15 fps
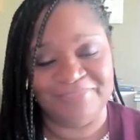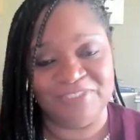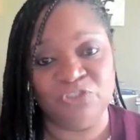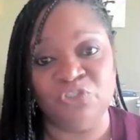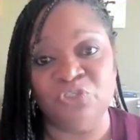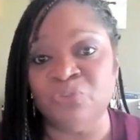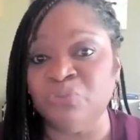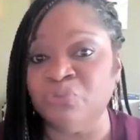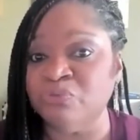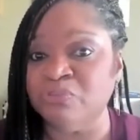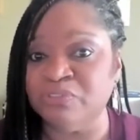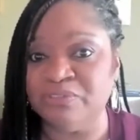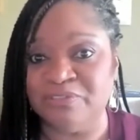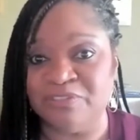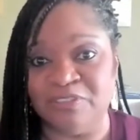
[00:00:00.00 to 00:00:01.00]
Two,
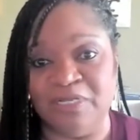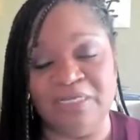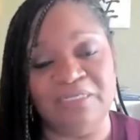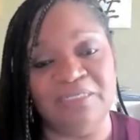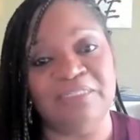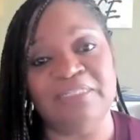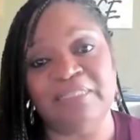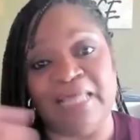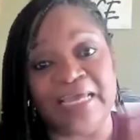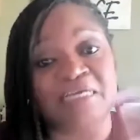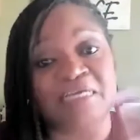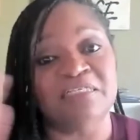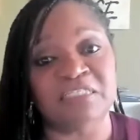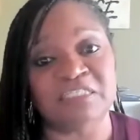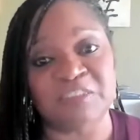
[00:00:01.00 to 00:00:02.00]
like,
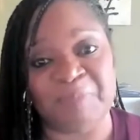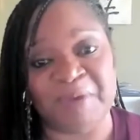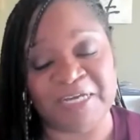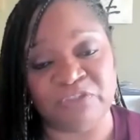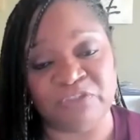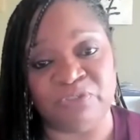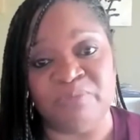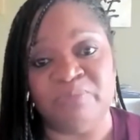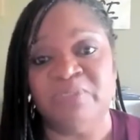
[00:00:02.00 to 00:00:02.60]
it's a spectrum.